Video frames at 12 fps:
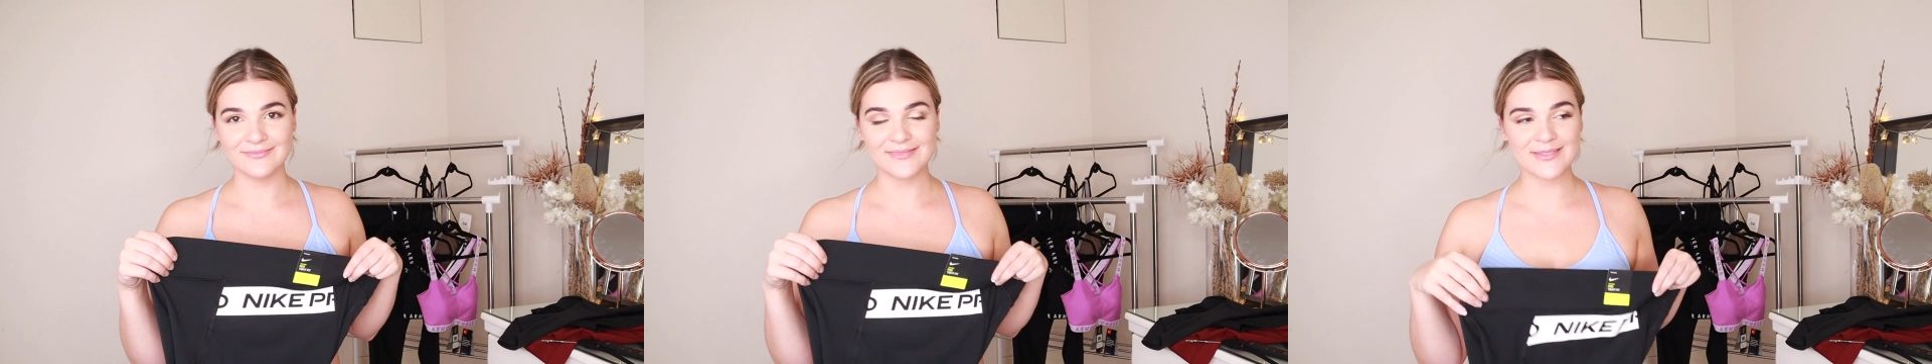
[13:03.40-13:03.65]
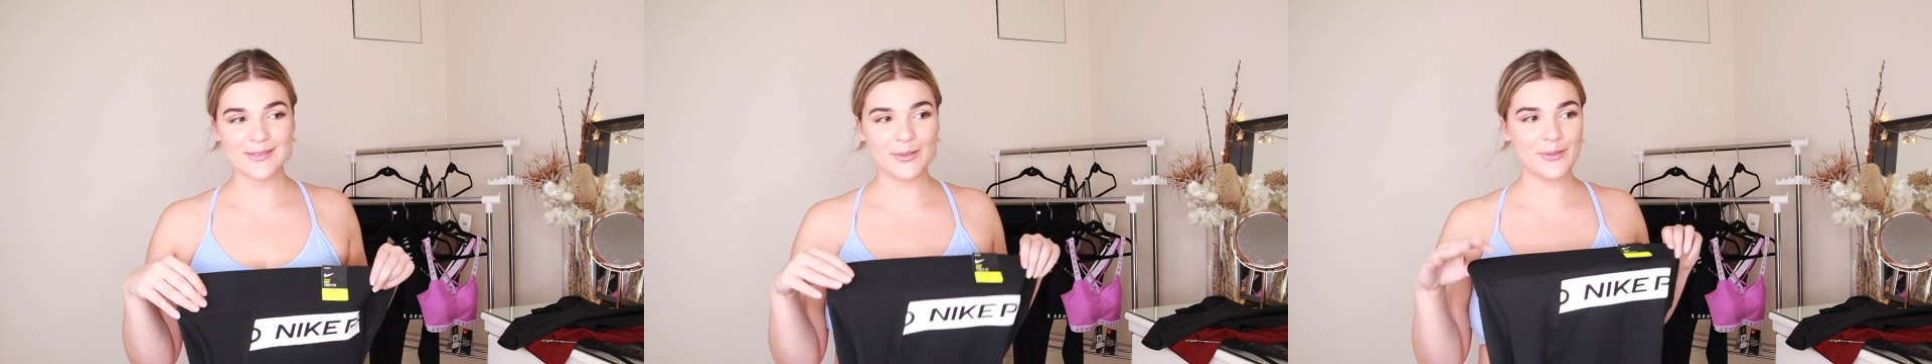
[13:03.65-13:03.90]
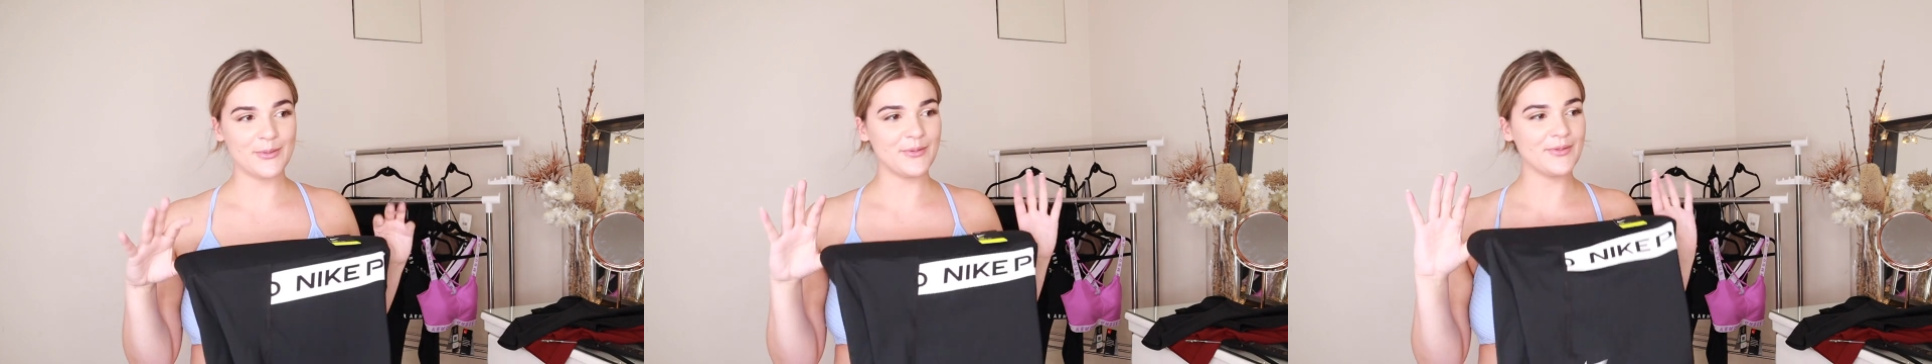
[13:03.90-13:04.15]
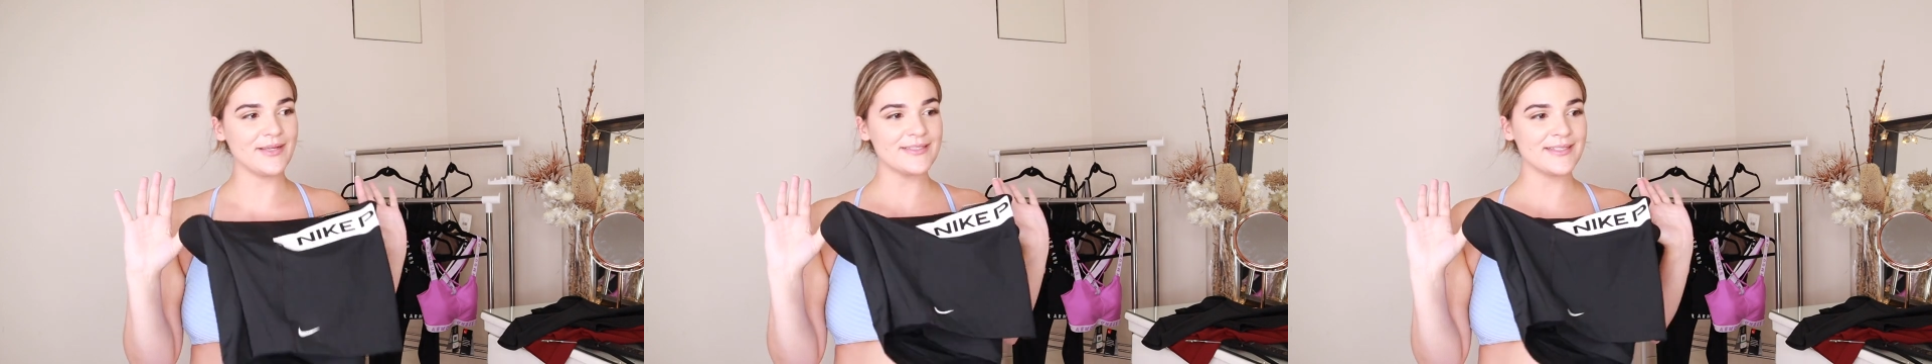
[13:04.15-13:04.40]
so
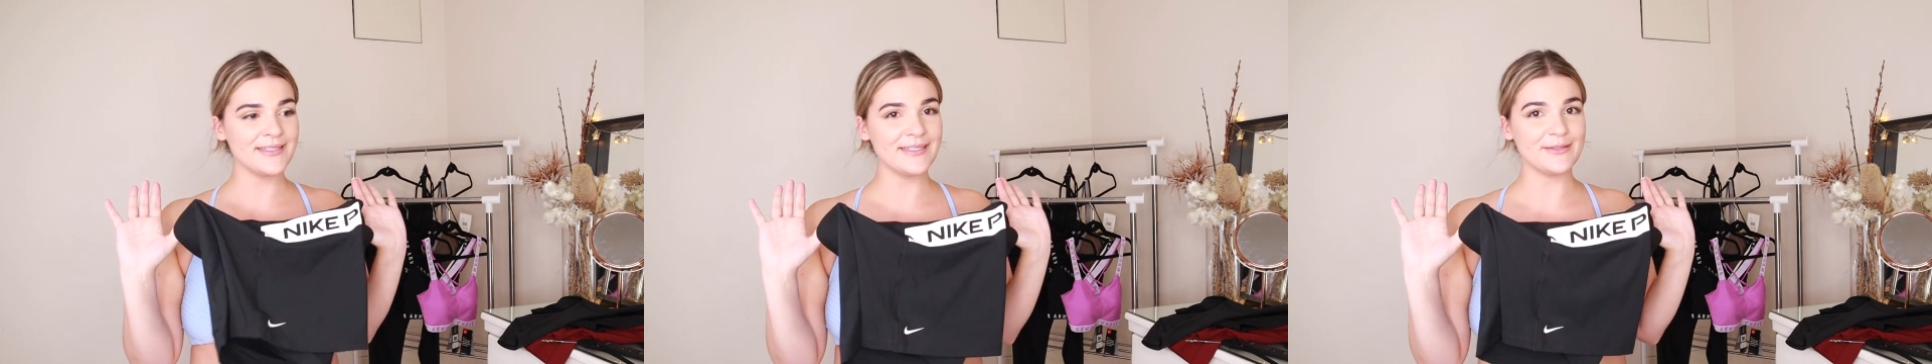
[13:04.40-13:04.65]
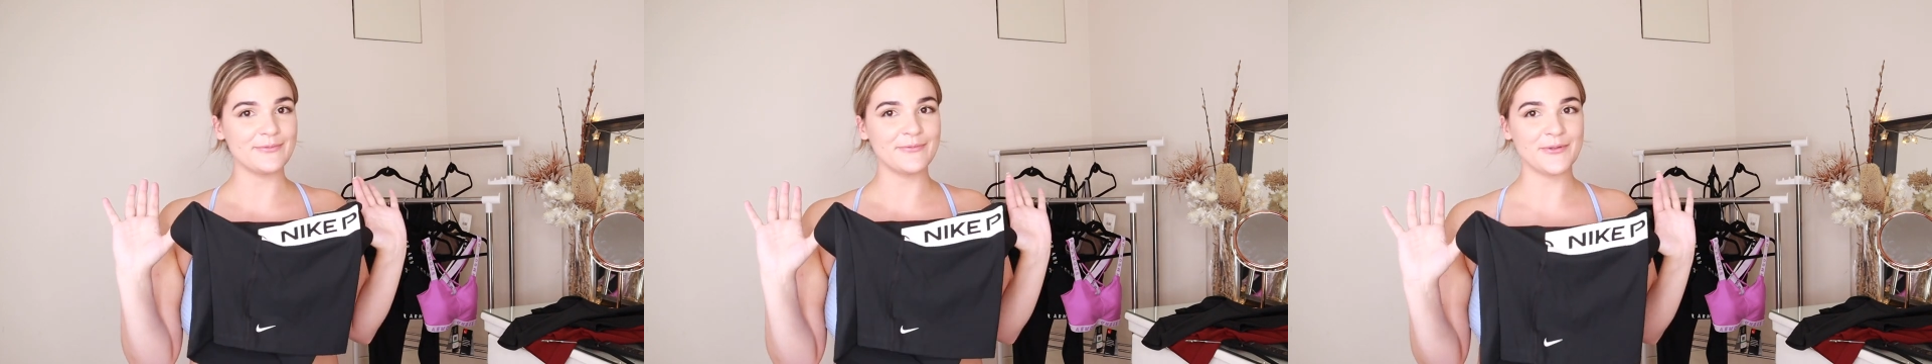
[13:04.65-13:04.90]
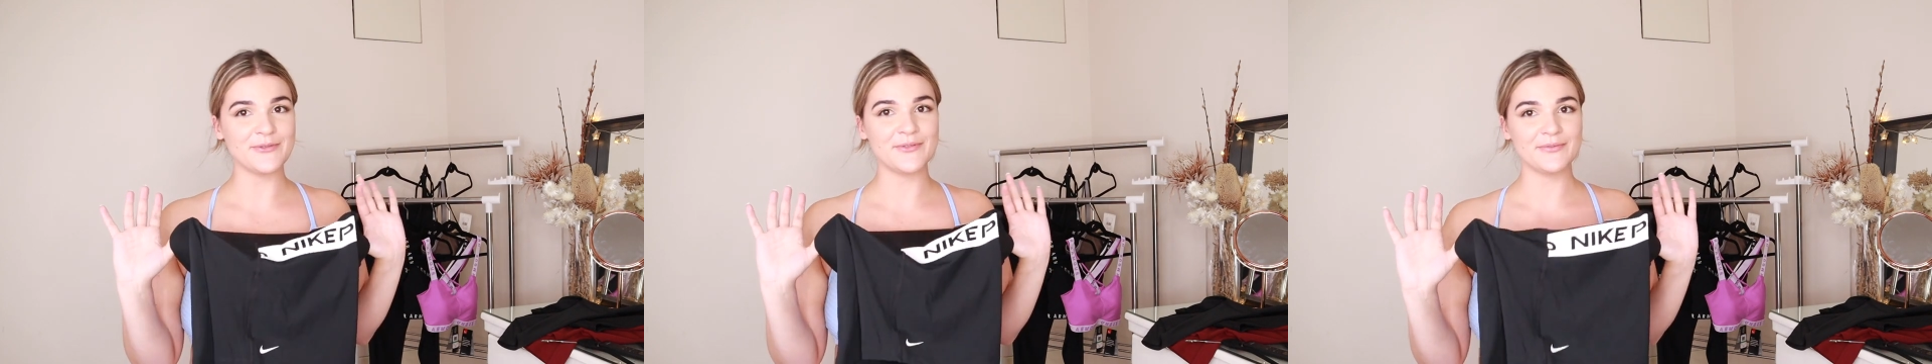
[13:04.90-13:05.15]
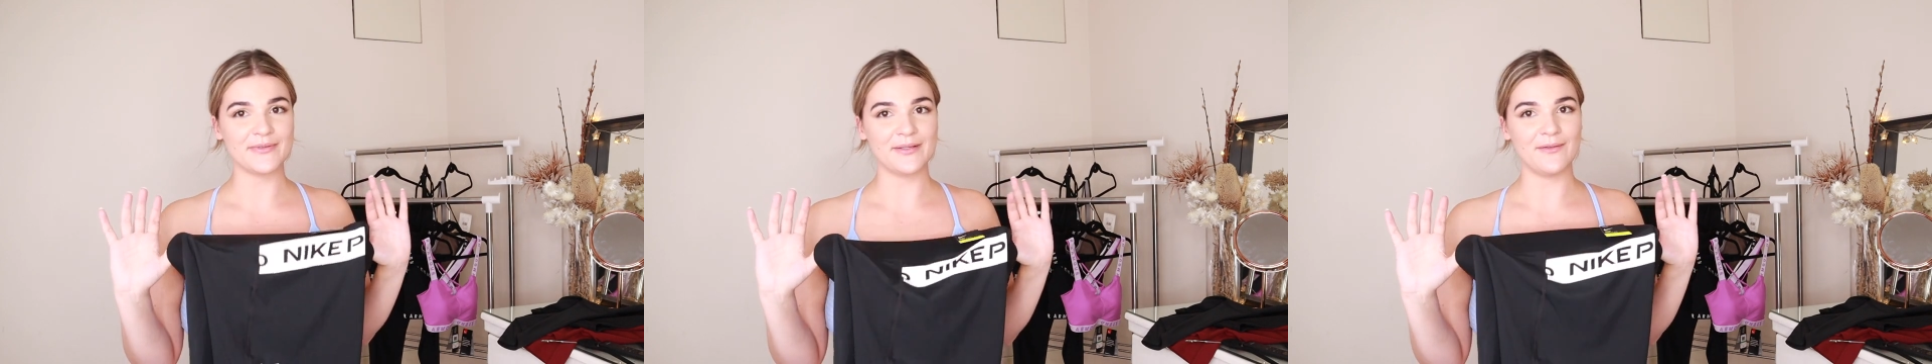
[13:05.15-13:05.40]
you guys are going to get the first
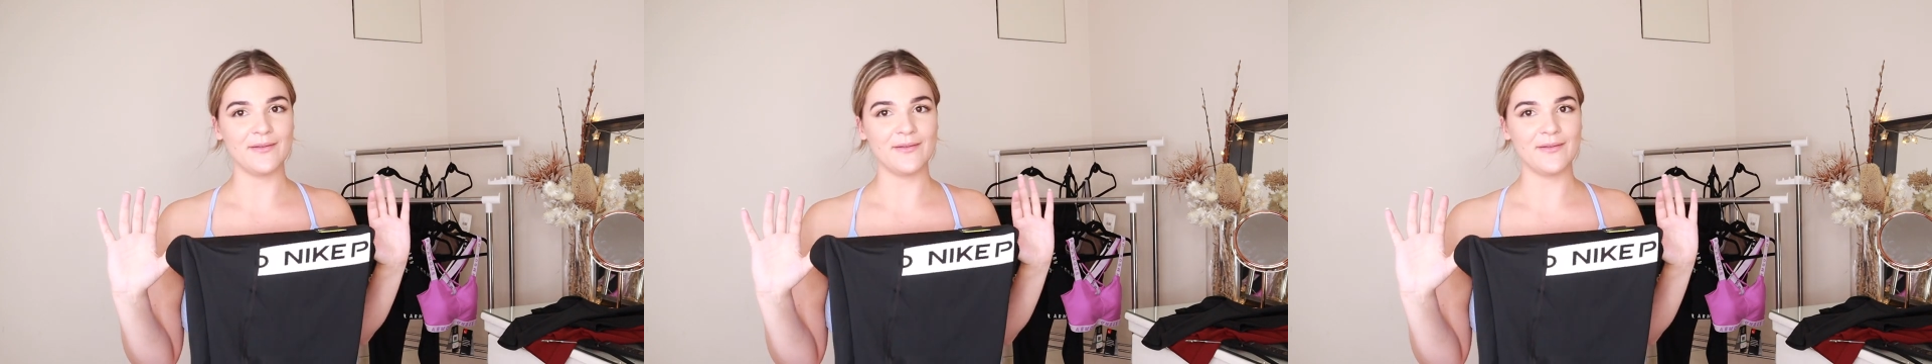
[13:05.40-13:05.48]
reveal.